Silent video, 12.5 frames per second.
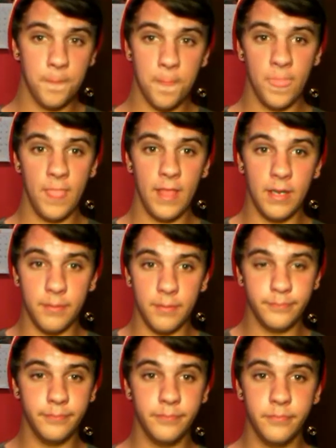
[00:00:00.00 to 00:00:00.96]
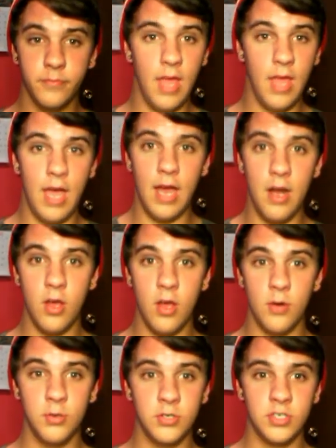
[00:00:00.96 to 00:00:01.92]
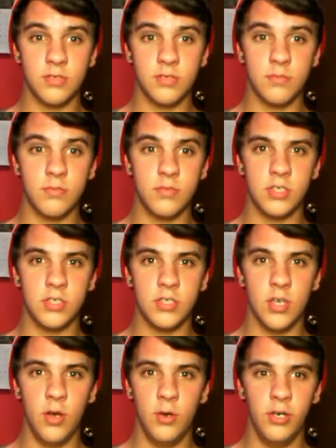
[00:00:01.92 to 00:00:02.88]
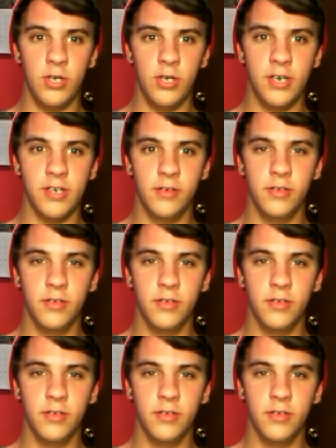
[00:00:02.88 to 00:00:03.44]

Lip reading: Like, I don't know, it was just so good, and